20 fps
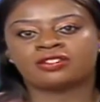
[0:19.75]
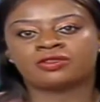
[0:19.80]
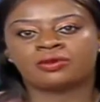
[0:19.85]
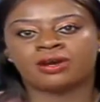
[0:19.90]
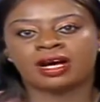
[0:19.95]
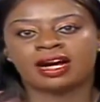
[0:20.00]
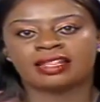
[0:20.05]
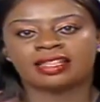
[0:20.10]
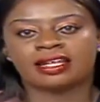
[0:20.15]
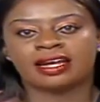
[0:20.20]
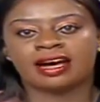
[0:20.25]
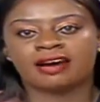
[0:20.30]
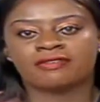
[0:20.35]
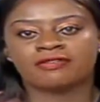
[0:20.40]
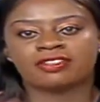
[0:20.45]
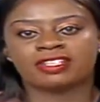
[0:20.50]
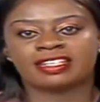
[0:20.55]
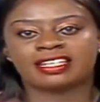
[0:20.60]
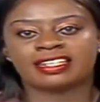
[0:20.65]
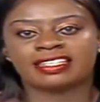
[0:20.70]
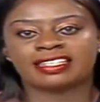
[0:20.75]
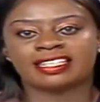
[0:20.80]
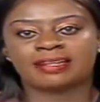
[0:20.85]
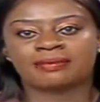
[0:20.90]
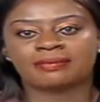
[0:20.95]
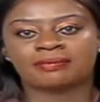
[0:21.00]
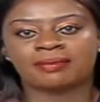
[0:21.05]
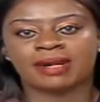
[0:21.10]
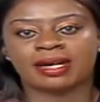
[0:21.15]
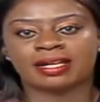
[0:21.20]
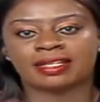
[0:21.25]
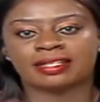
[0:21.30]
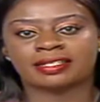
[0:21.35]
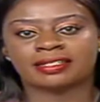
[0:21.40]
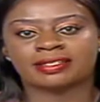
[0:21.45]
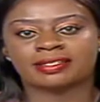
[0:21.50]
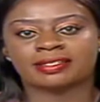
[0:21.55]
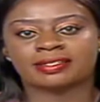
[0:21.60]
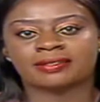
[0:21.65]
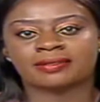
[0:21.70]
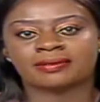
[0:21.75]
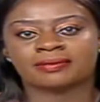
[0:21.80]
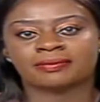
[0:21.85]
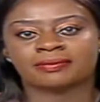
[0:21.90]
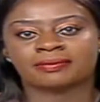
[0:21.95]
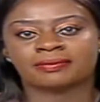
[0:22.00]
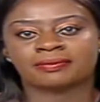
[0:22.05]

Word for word: to other African markets.